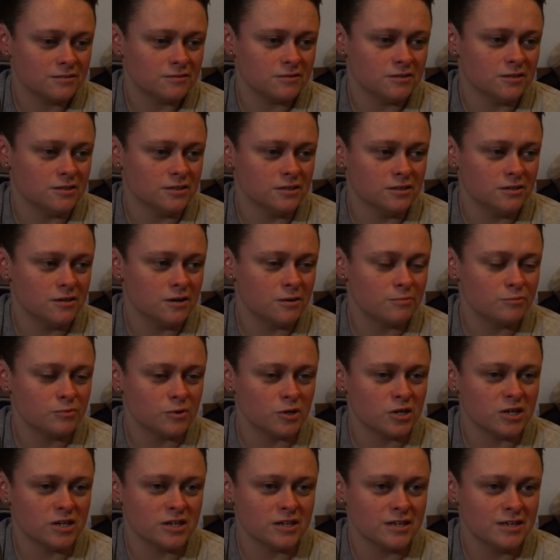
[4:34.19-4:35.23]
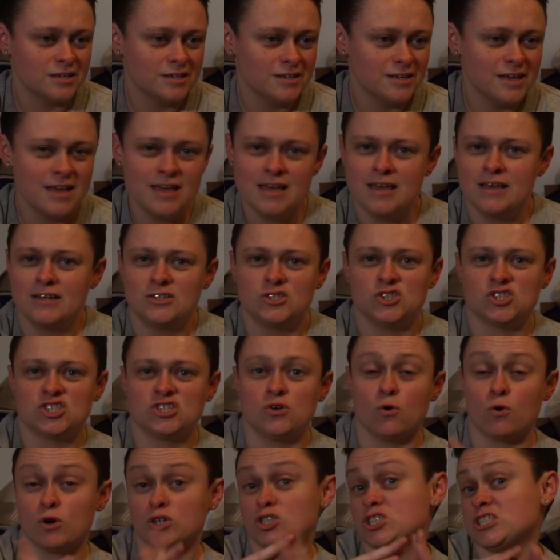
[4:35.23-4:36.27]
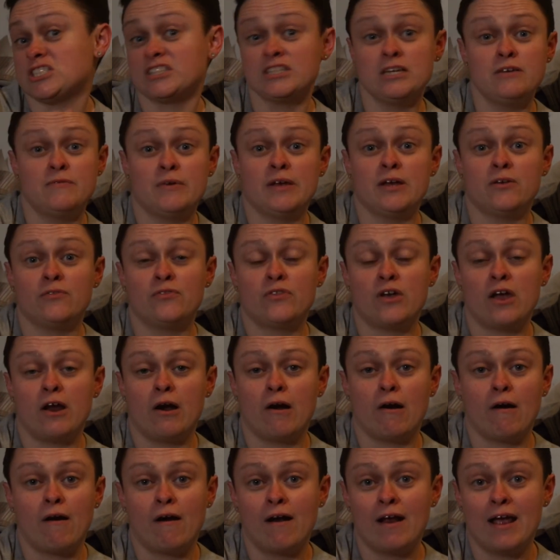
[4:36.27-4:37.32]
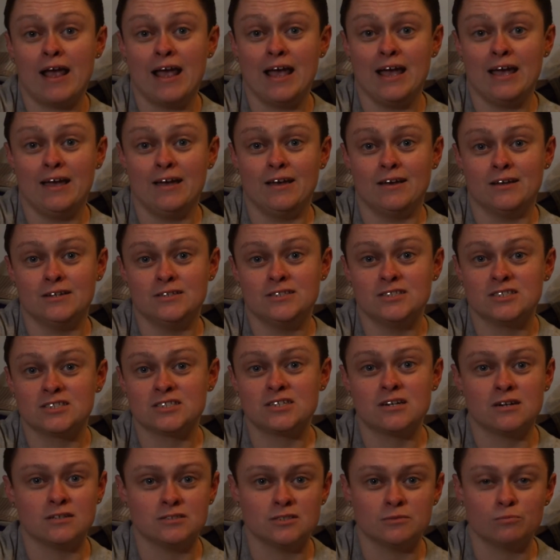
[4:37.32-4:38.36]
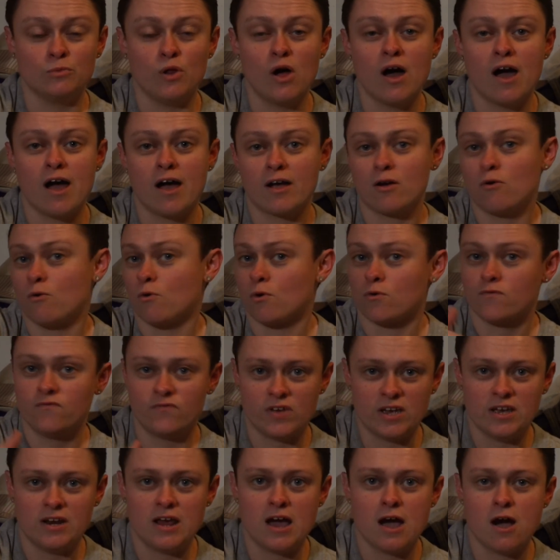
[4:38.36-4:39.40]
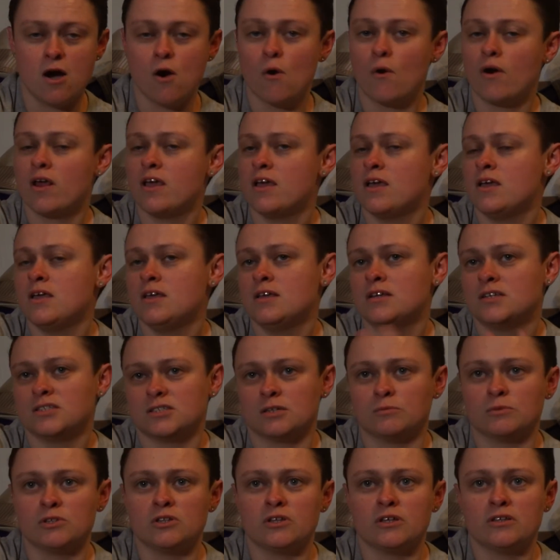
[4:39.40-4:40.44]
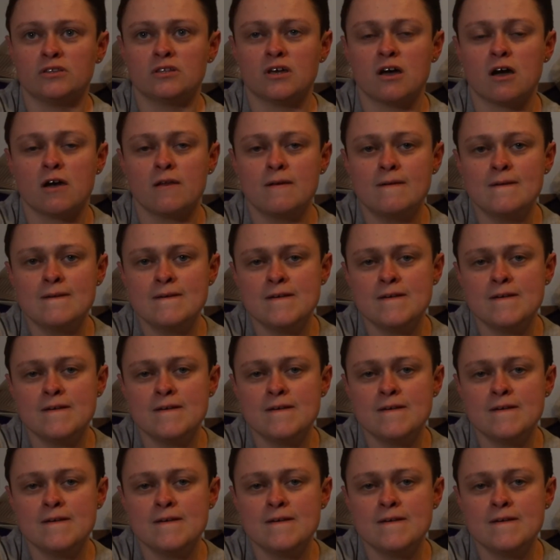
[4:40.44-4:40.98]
ended up just leaving it there and just cut to black or fade out, something like that.